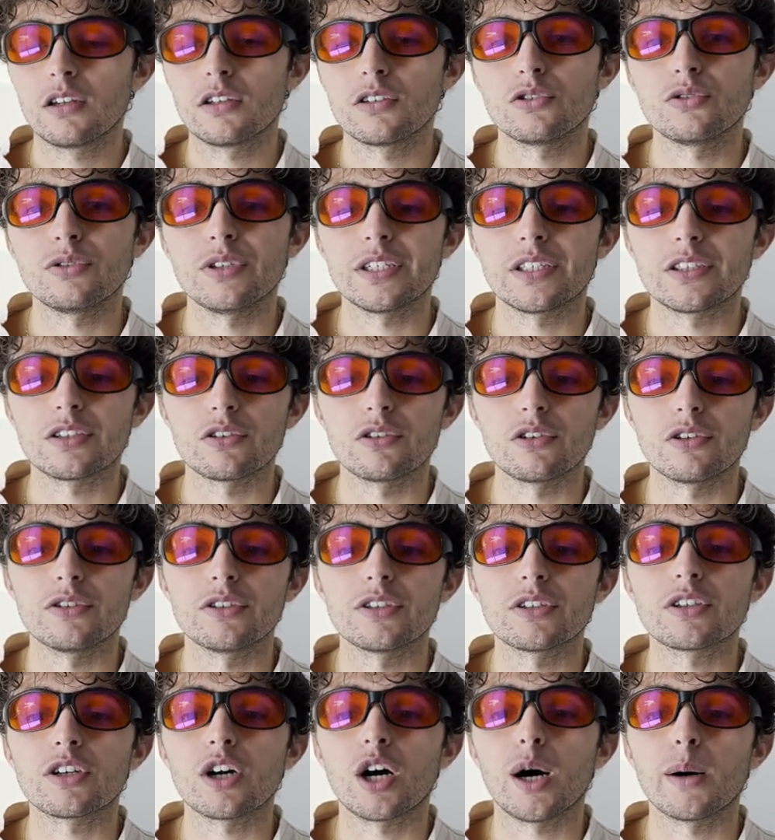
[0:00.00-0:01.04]
You need to learn
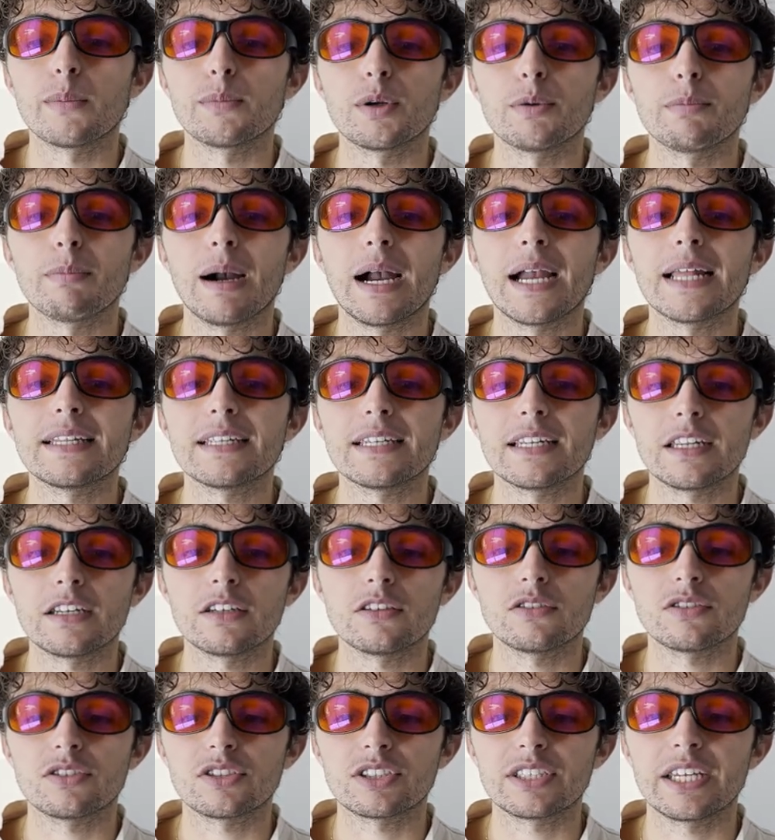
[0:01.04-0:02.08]
to calm your mind and
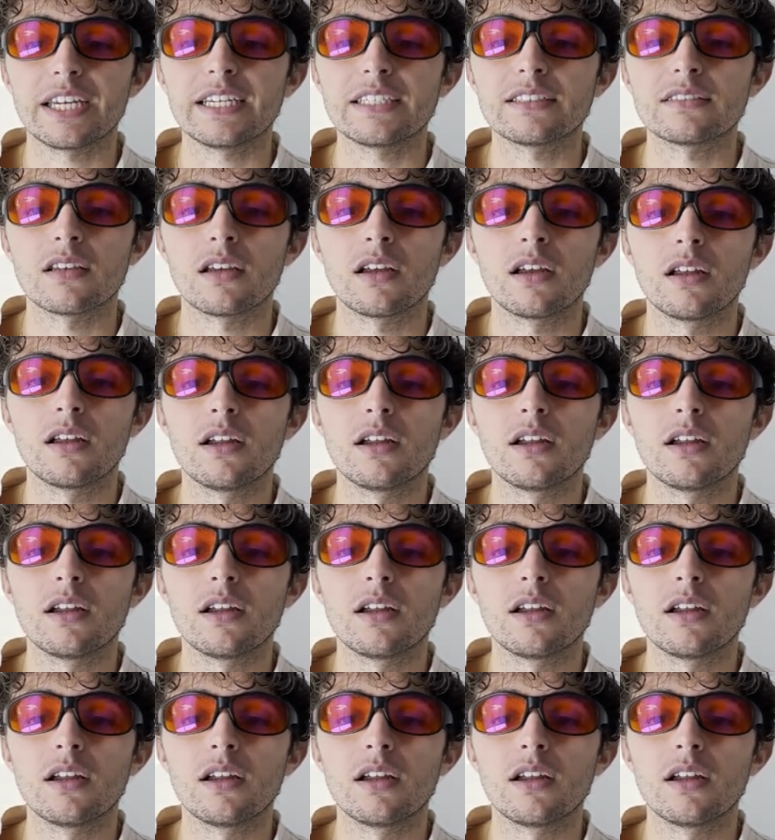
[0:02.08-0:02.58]
inner state.